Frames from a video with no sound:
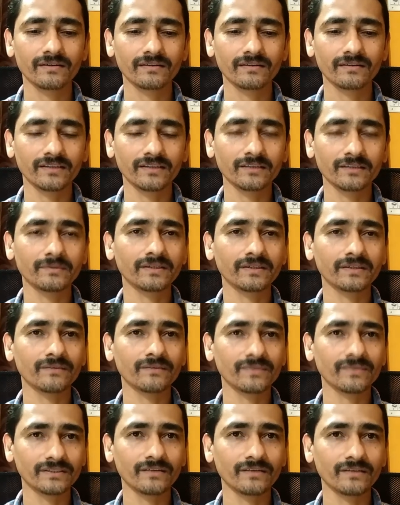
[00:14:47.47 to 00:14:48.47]
nothing but a
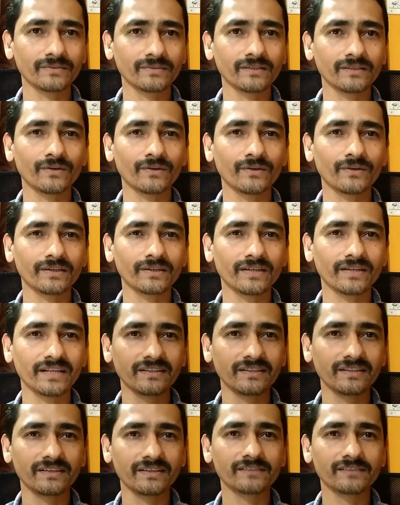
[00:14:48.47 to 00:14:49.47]
visitor visa for
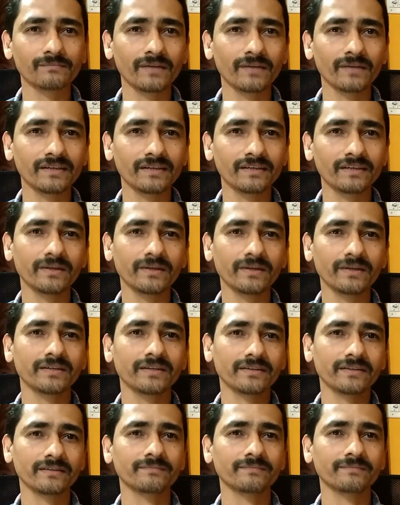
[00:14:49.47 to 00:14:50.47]
10 years multiple
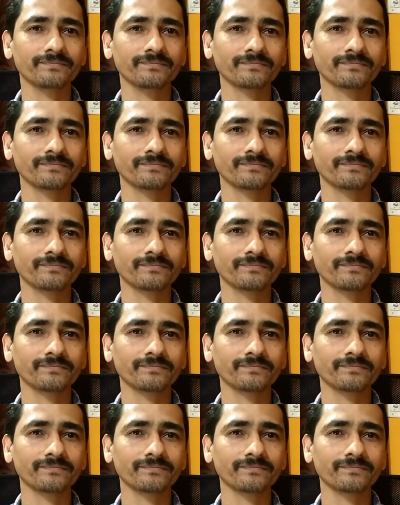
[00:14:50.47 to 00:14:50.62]
entry.